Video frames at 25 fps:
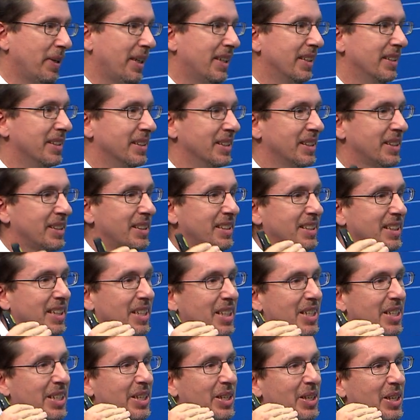because
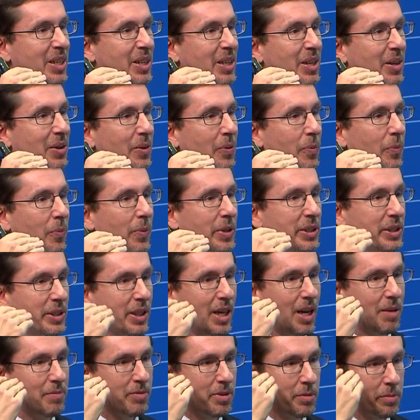when you
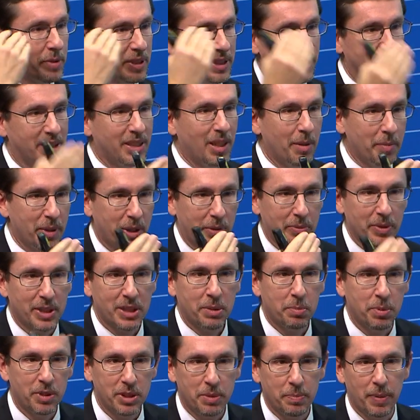come from a systemic
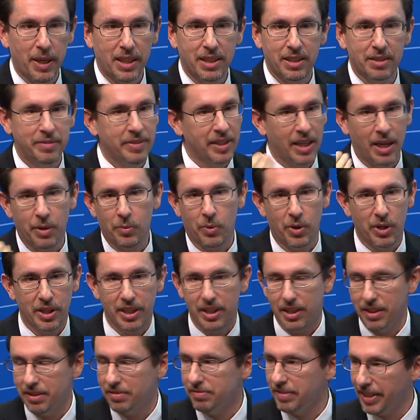risk perspective, and I work
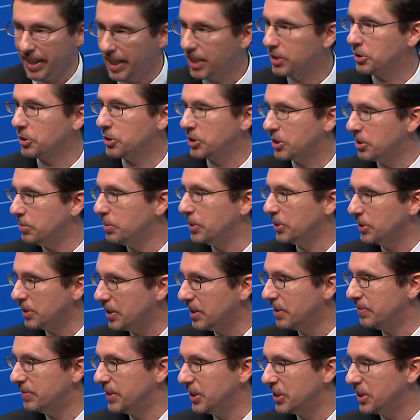at a financial stability
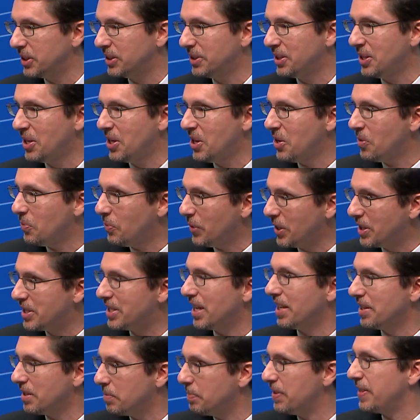division, we
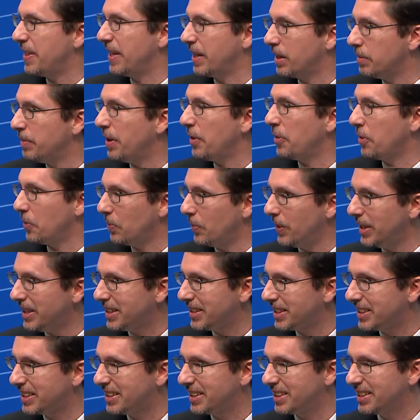tend to think about the
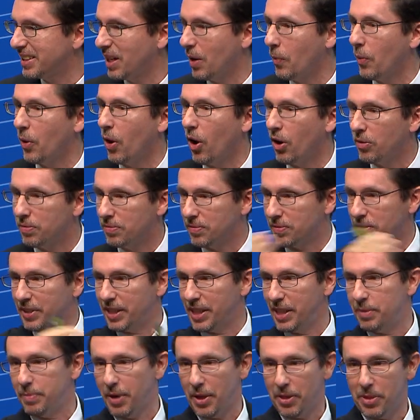risks and we often
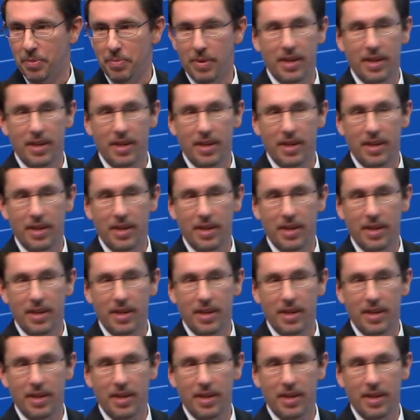forget about the